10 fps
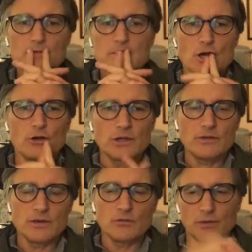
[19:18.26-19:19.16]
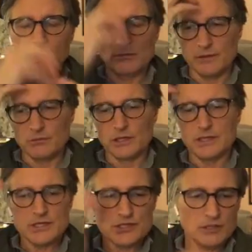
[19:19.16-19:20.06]
The token that we that will
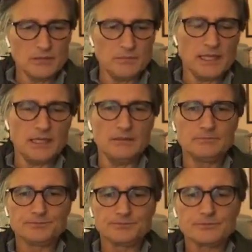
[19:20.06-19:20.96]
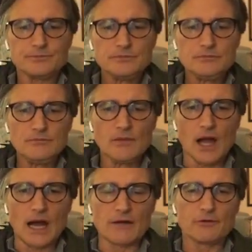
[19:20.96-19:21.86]
initially be
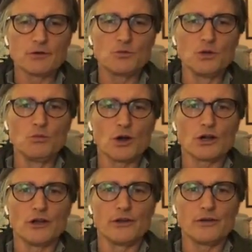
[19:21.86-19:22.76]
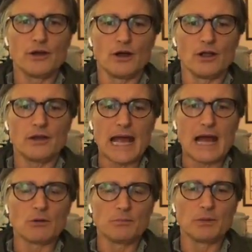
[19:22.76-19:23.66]
offered will work on on
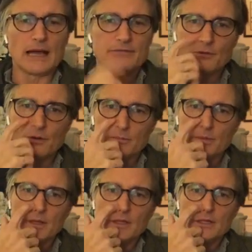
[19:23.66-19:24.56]
our platform.